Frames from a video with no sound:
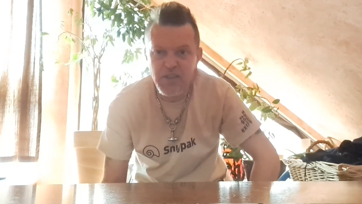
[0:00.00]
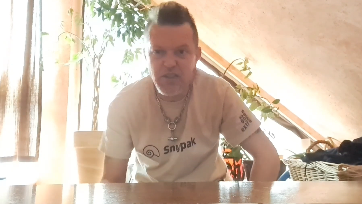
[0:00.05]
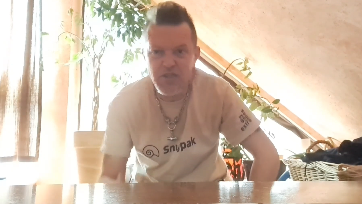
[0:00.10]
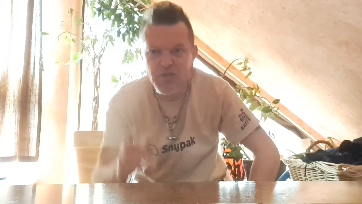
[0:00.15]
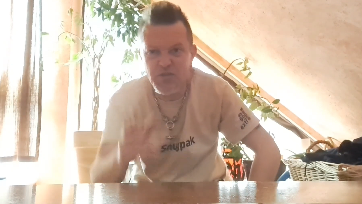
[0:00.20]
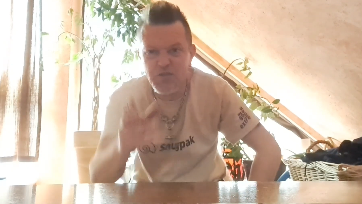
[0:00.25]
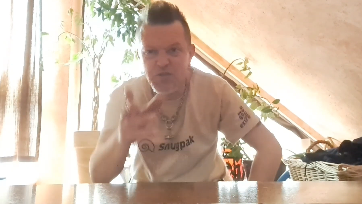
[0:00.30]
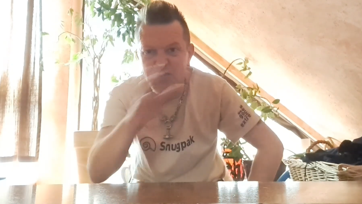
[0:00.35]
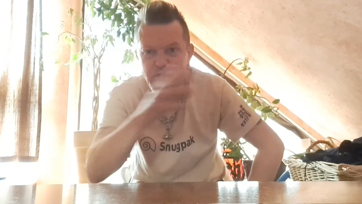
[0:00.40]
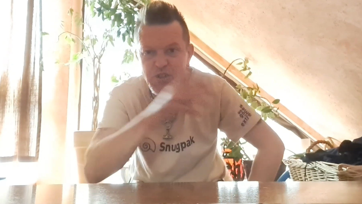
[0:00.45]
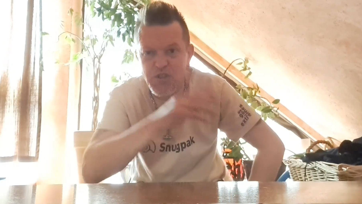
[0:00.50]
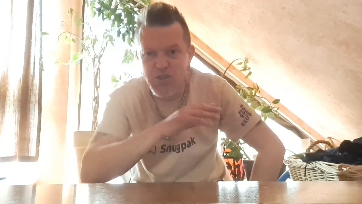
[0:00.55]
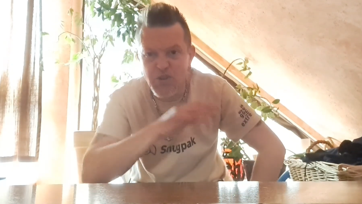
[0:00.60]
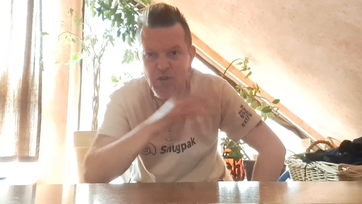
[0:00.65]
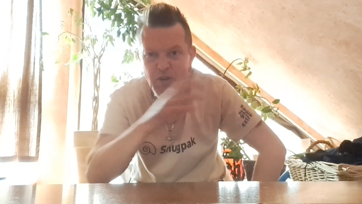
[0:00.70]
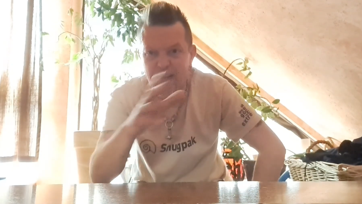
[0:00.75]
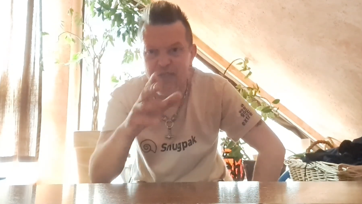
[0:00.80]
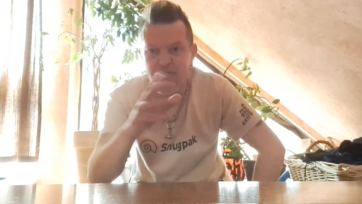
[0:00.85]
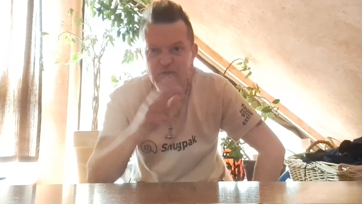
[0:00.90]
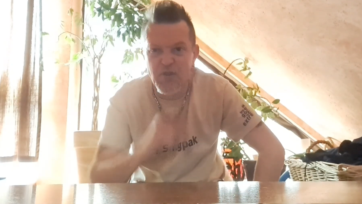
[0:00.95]
not just
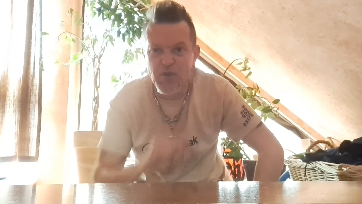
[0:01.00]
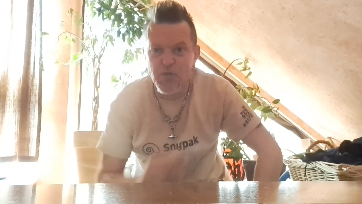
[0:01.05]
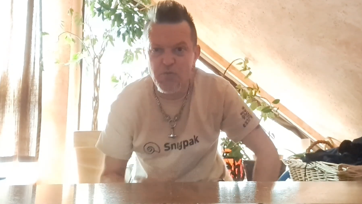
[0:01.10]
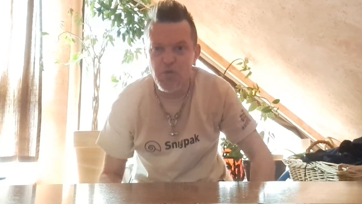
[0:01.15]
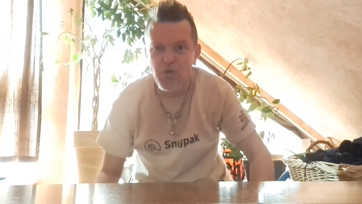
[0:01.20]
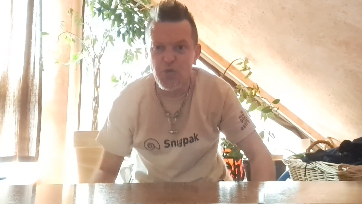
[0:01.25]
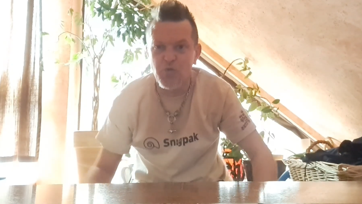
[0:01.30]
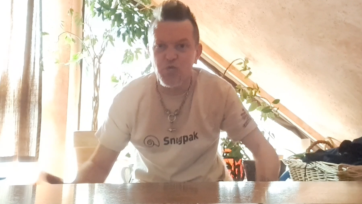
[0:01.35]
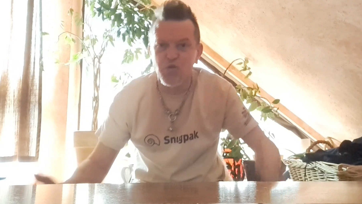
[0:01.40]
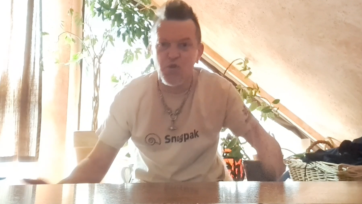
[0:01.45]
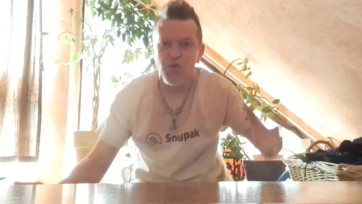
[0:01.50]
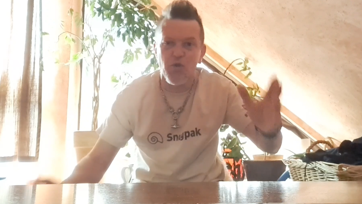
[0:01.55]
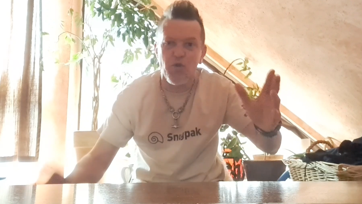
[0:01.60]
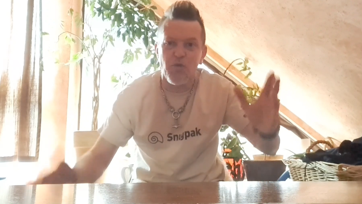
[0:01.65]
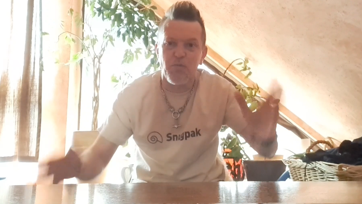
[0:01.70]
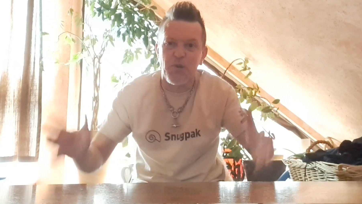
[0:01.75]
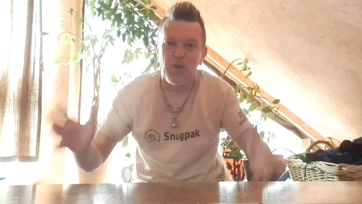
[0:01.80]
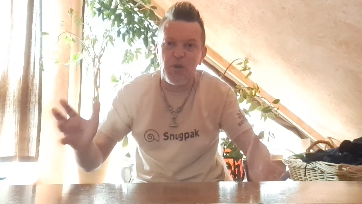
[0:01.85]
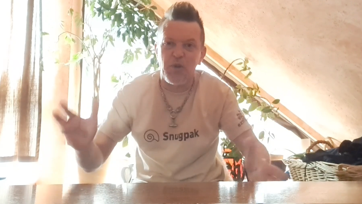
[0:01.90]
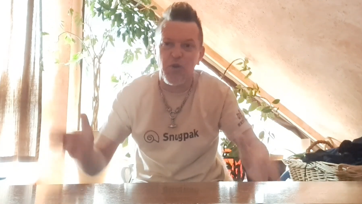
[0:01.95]
like through
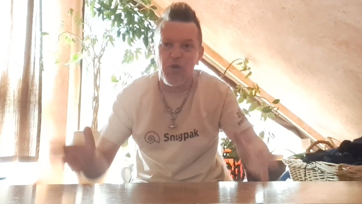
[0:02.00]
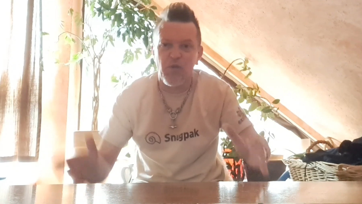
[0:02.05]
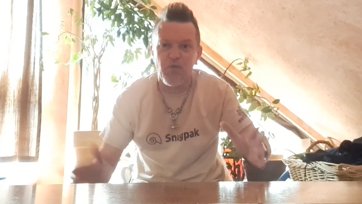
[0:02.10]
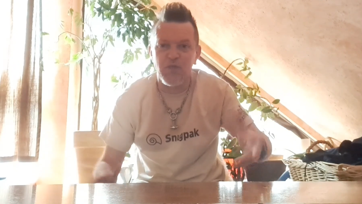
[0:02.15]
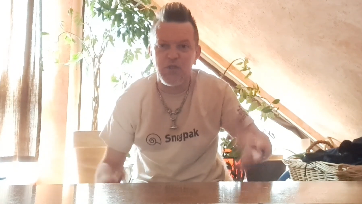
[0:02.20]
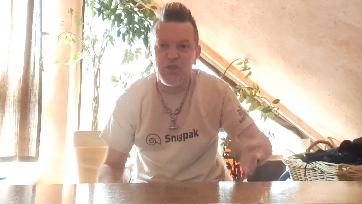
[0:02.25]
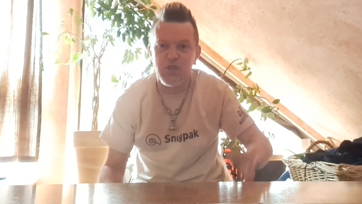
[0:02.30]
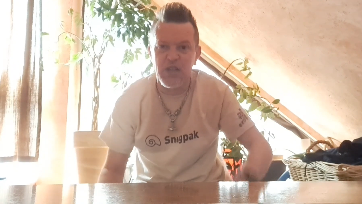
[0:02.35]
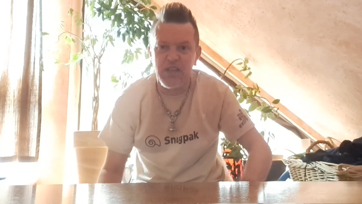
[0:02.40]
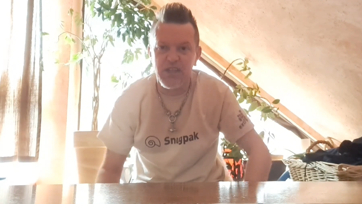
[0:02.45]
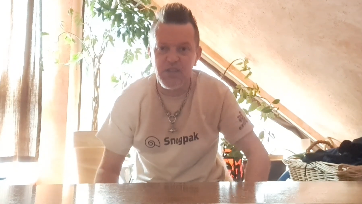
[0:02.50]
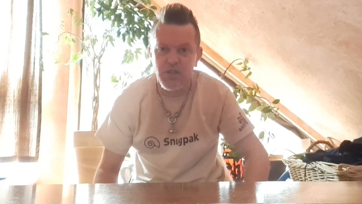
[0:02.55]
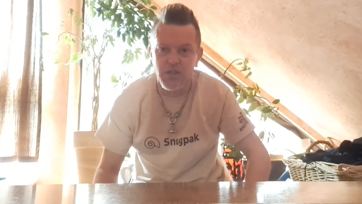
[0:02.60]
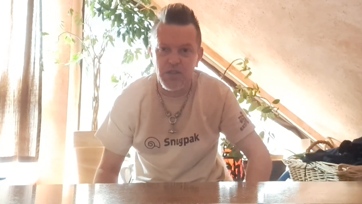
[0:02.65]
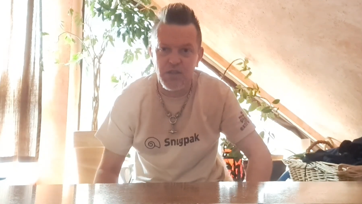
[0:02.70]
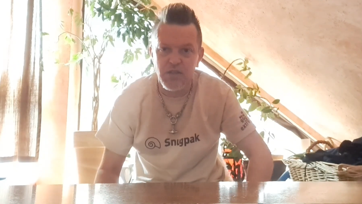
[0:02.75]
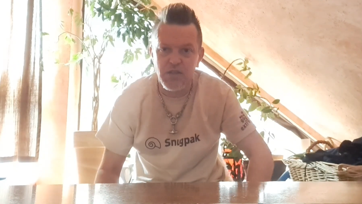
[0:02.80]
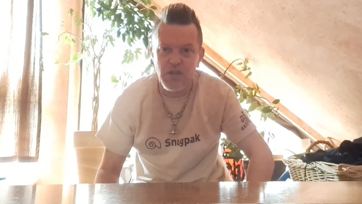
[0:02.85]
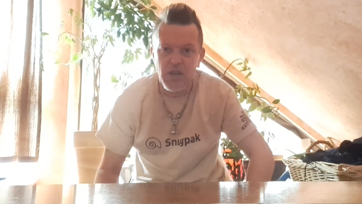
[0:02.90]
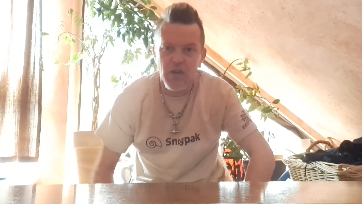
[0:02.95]
YouTube and
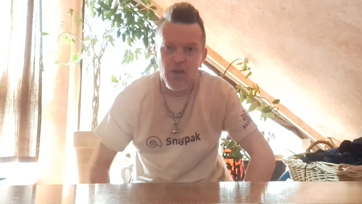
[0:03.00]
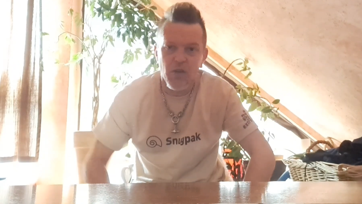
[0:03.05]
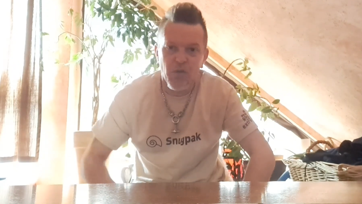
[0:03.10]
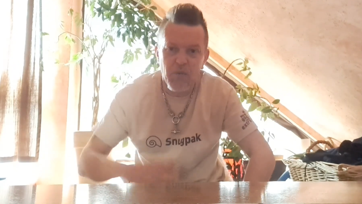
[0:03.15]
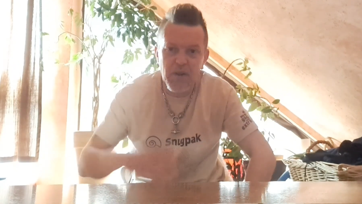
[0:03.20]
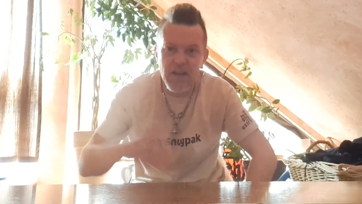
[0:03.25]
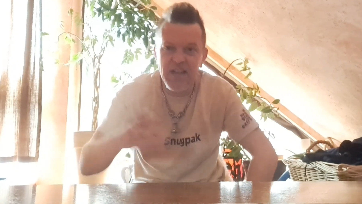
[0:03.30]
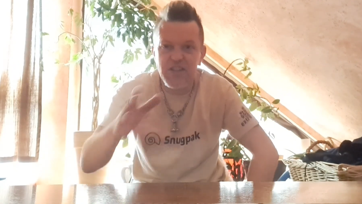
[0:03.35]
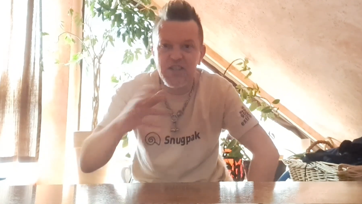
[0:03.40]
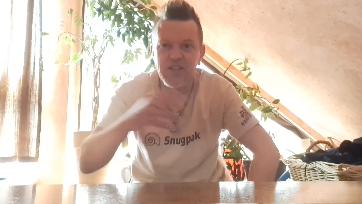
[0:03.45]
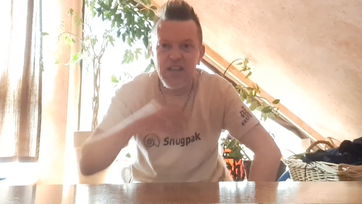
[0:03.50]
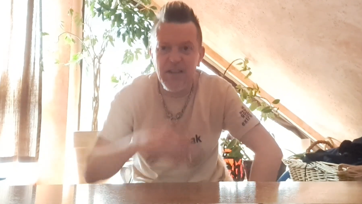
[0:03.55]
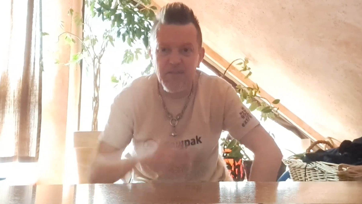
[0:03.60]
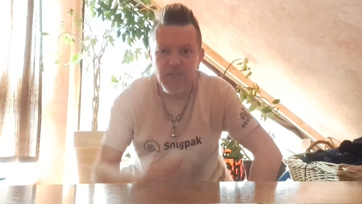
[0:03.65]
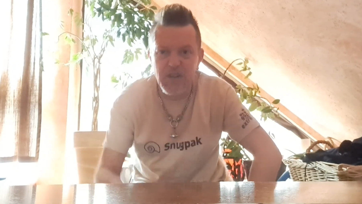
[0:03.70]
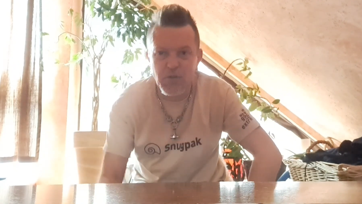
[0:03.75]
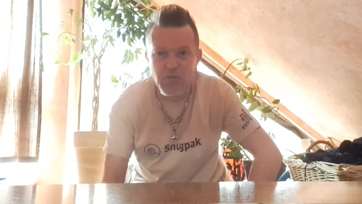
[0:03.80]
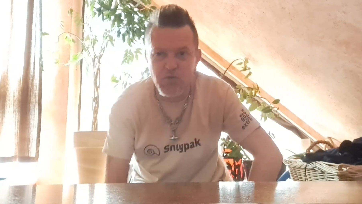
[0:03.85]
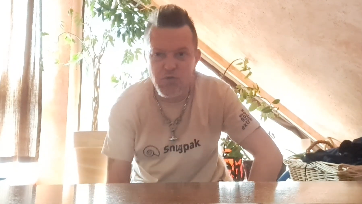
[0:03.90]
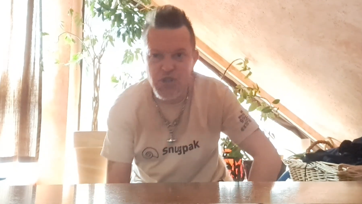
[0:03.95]
conversations. We actually have a
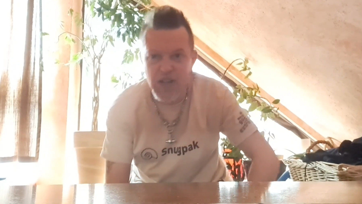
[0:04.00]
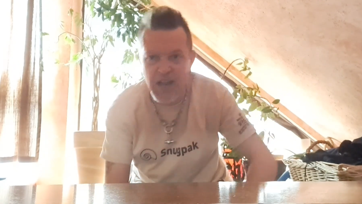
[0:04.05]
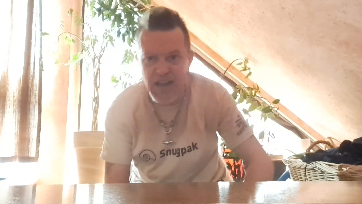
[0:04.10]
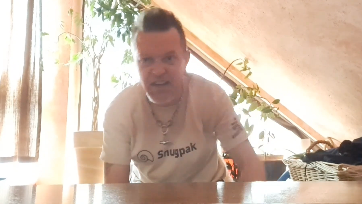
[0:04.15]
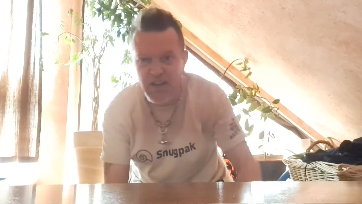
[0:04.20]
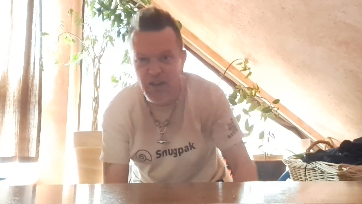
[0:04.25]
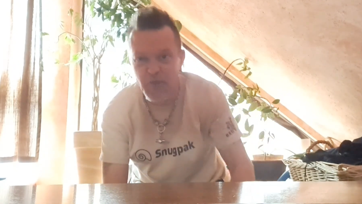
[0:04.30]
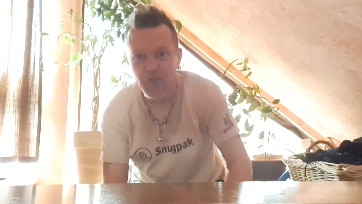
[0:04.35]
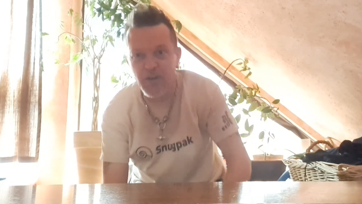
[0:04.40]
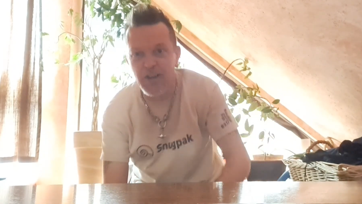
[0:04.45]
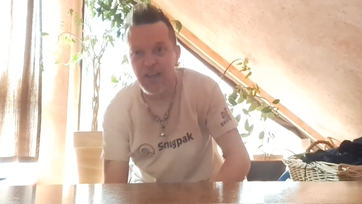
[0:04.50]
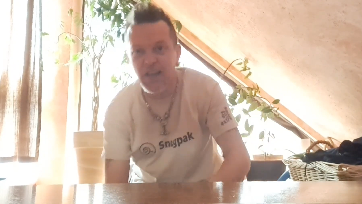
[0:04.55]
little chat now and